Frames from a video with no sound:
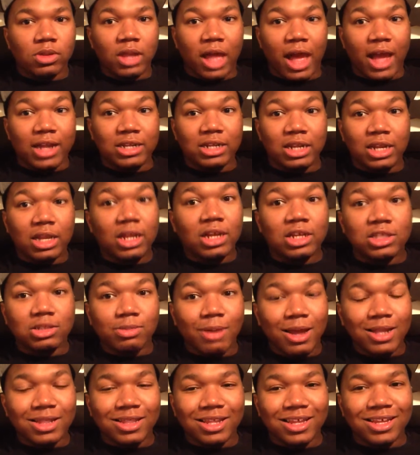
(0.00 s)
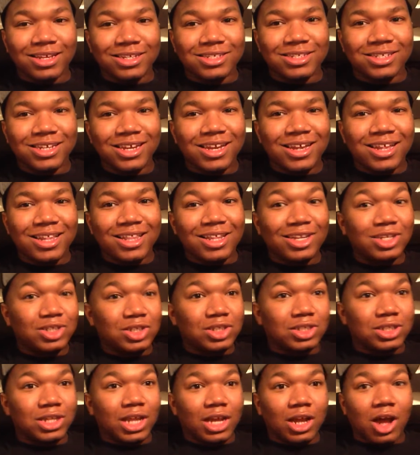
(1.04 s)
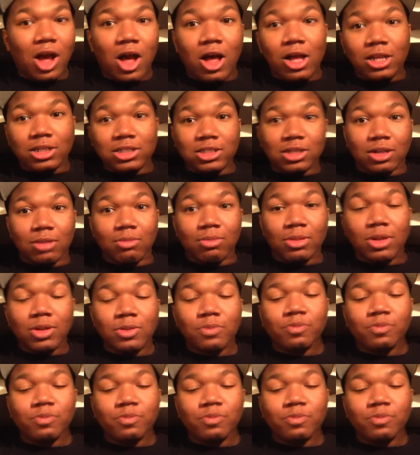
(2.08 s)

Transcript: I didn't expect this. This is like awesome.